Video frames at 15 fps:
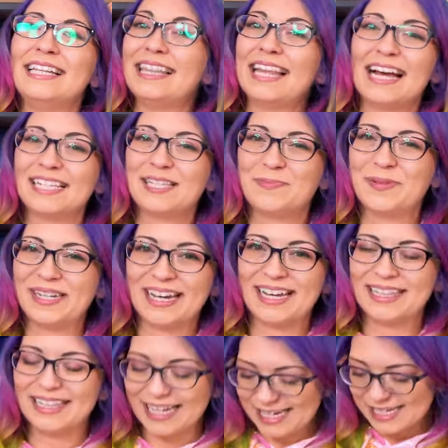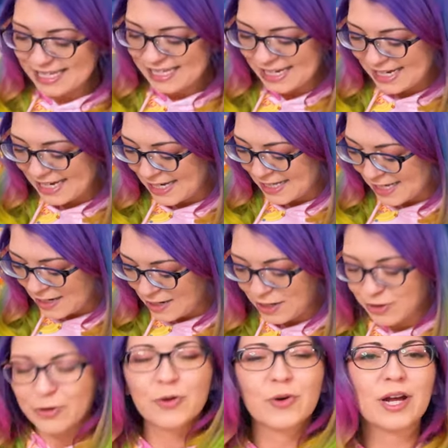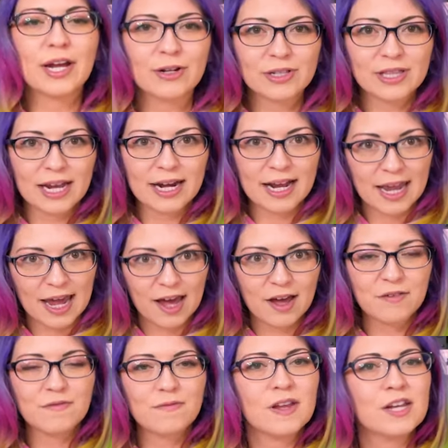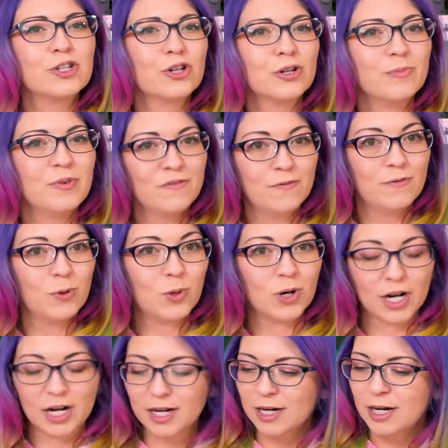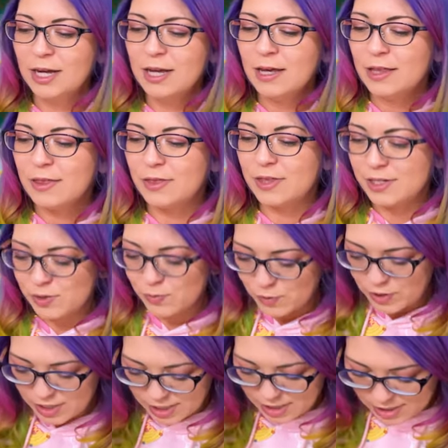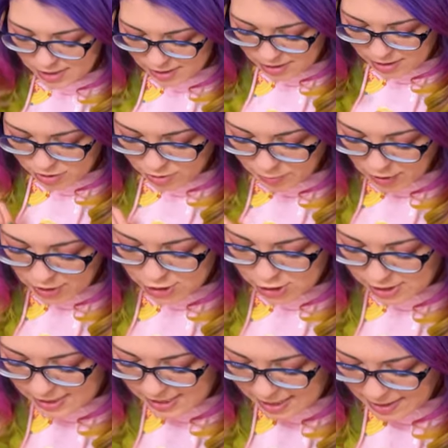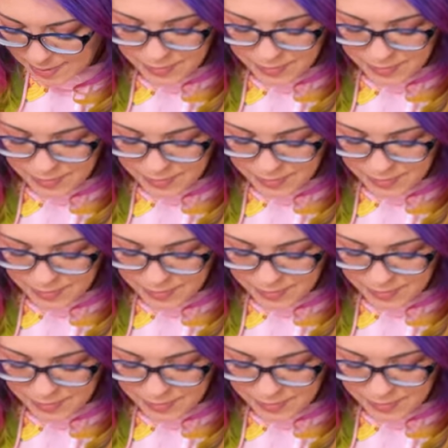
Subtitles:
Last but not least is another creator that I have featured before. This one is another purchase that I